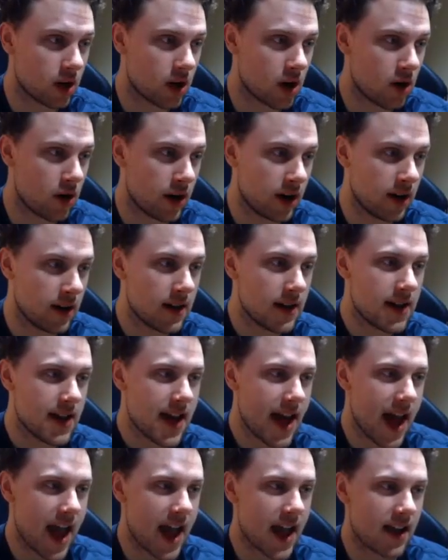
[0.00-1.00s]
going,
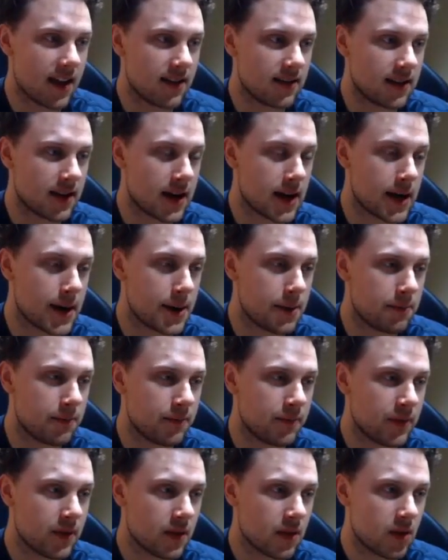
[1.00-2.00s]
and
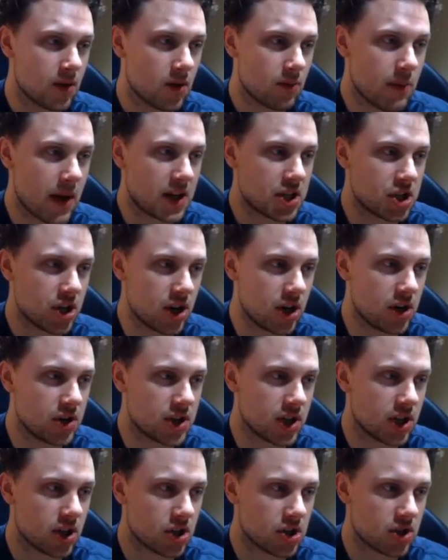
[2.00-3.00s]
make sure you're
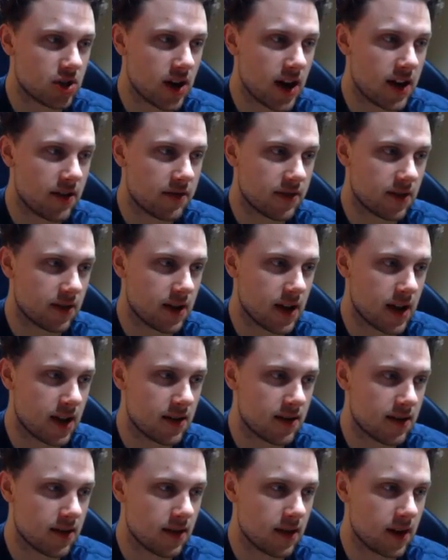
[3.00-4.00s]
using your strafes. Okay,
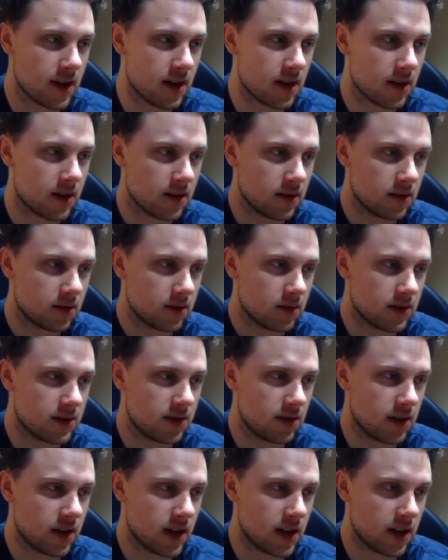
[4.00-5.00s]
so here, let's
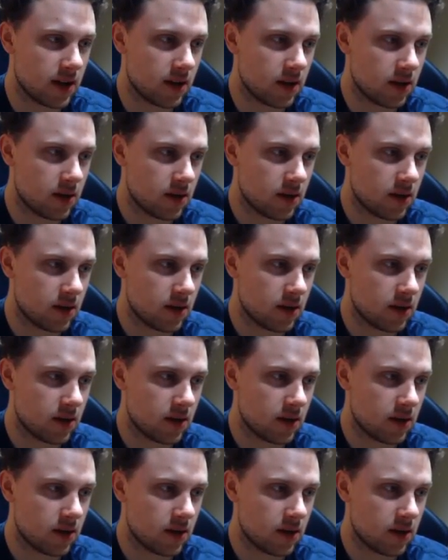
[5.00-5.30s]
do it again.